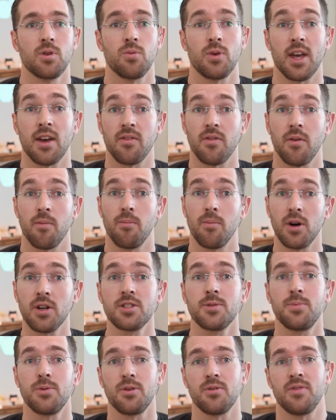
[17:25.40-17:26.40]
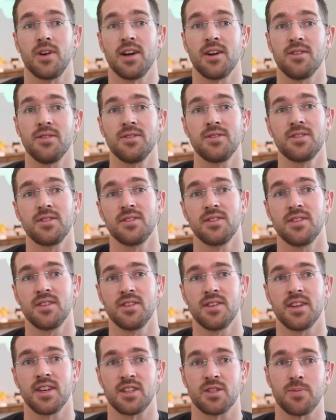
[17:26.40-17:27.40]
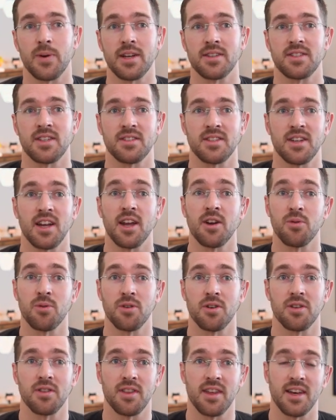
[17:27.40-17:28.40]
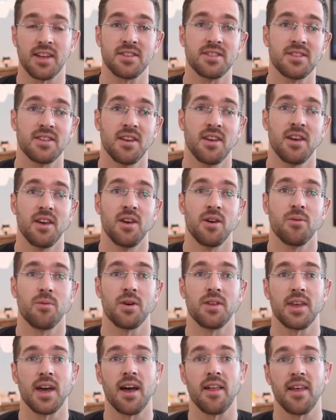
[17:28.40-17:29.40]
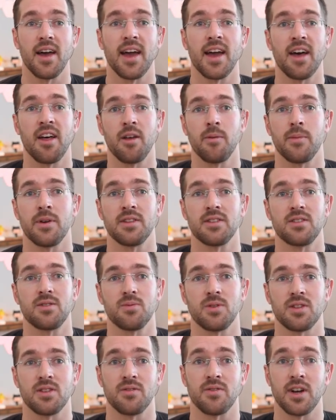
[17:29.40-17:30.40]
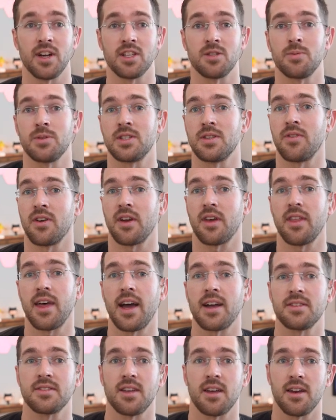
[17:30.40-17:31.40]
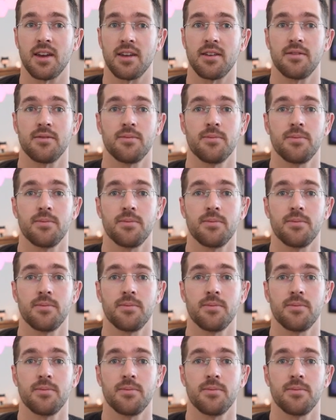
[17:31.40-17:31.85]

We have multiple rows expressed as an unordered list with li elements with a very specific class on it.